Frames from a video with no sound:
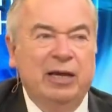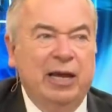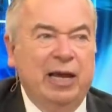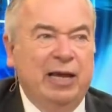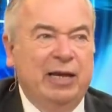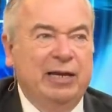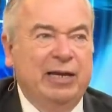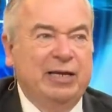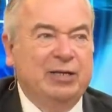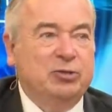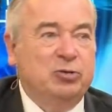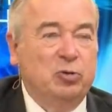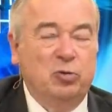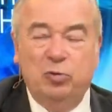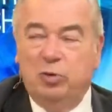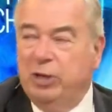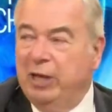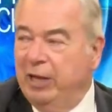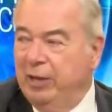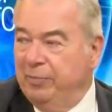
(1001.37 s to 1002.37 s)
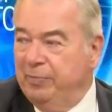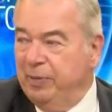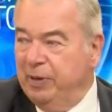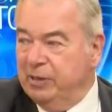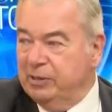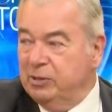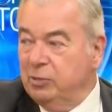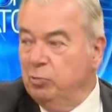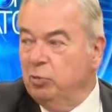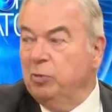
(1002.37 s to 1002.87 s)
and Israel will help
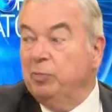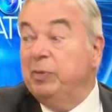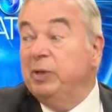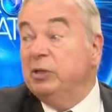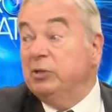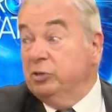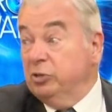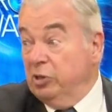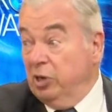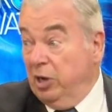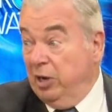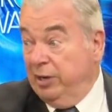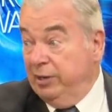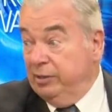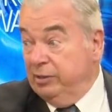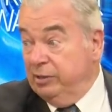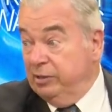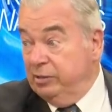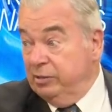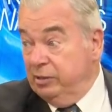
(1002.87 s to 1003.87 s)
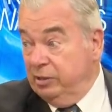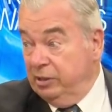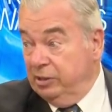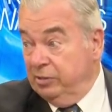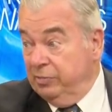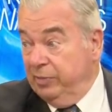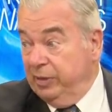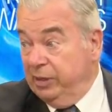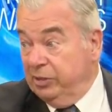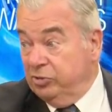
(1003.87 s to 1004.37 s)
us. We'll build an island in
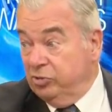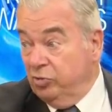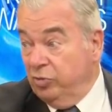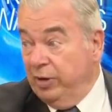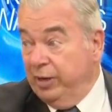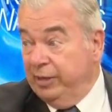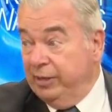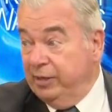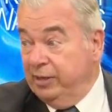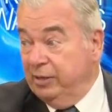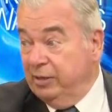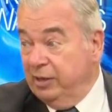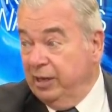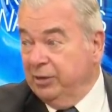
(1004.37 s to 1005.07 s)
the Mediterranean,